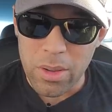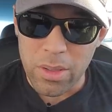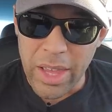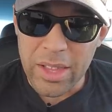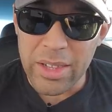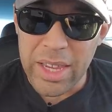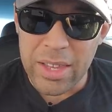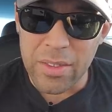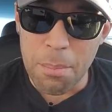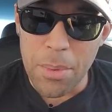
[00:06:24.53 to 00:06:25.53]
likely
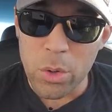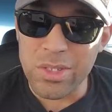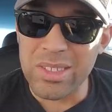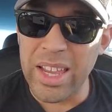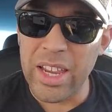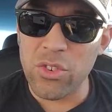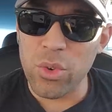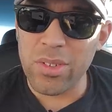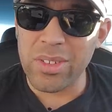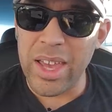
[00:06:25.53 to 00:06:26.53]
in the most
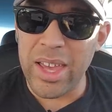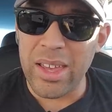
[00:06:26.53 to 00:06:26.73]
dangerous